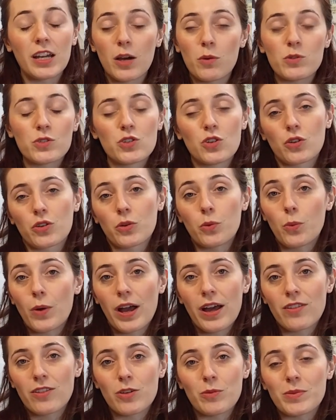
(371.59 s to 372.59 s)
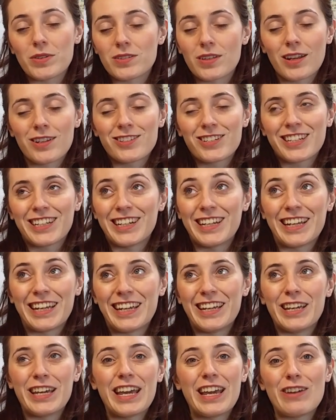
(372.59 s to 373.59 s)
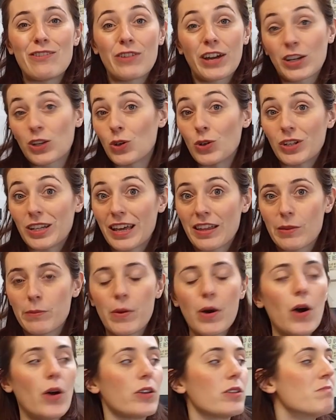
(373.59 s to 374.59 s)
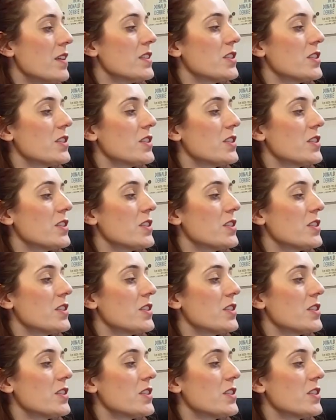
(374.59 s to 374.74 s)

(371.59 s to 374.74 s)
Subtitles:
I was not going to wear them, essentially, if I couldn't get them on.